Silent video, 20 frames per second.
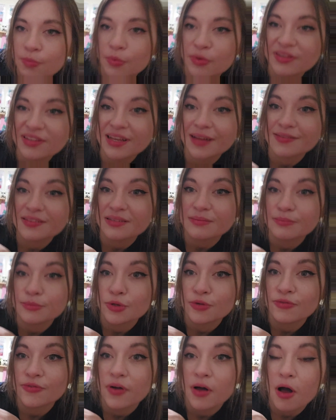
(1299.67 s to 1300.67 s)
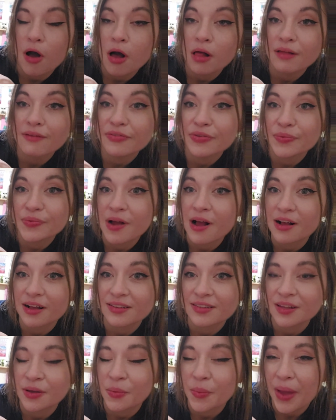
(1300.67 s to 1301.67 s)
We still have to move all of the
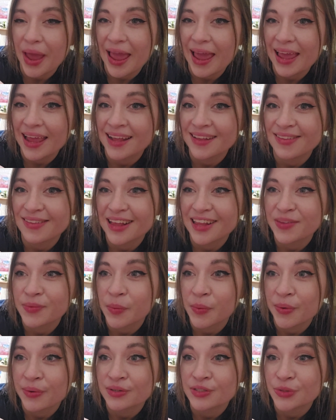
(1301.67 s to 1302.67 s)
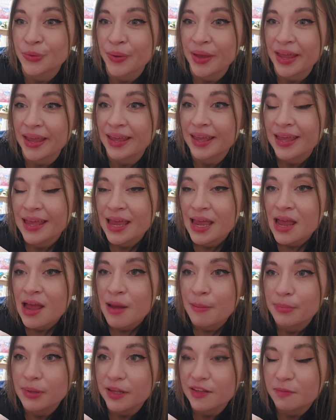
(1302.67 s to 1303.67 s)
rocks away, and so that's what we were doing.
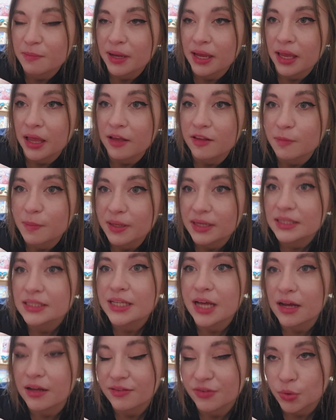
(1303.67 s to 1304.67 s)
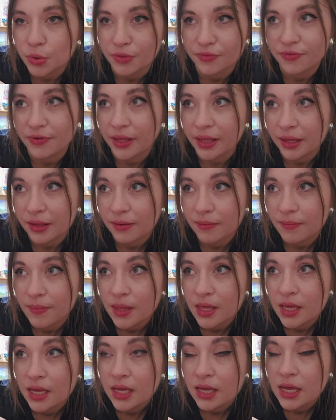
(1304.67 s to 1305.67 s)
Plus my husband dug sort of like
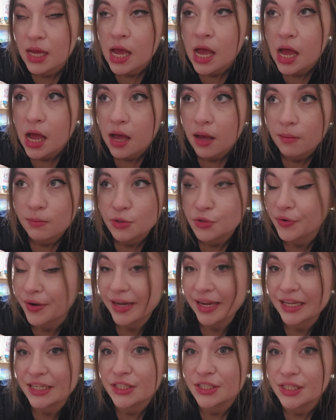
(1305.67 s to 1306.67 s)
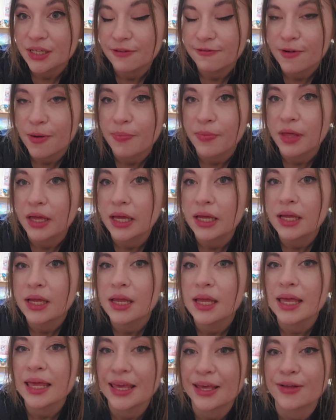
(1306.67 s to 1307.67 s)
drainage from the
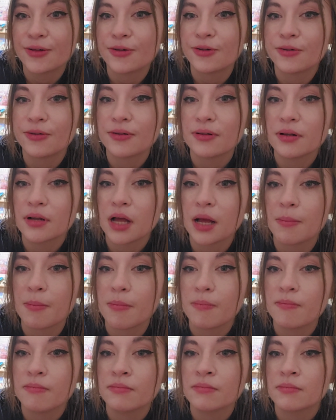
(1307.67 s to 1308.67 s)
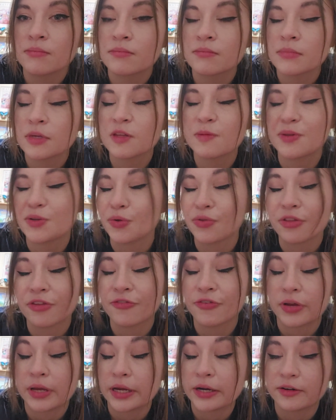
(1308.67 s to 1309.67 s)
hill. He's been doing this
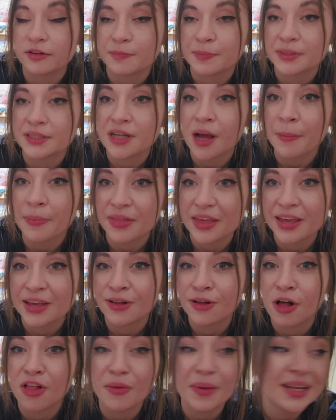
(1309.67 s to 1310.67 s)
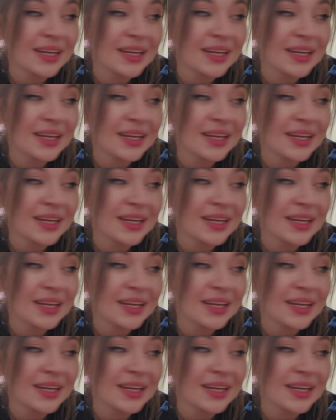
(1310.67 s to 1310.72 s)
for years, but top of the hill all the way